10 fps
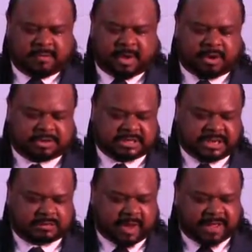My uncle
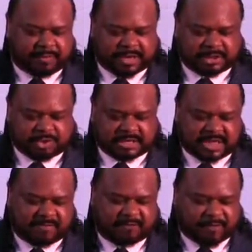said his wife would get dressed
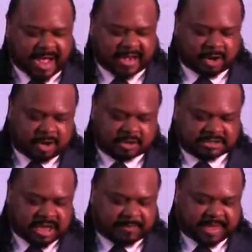every Friday with those
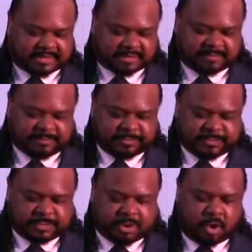skin beats,
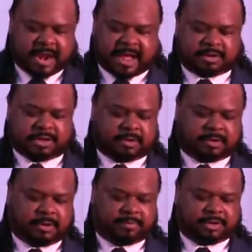going out to the
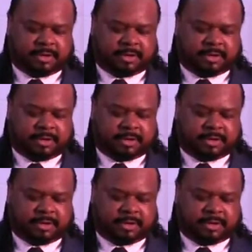club,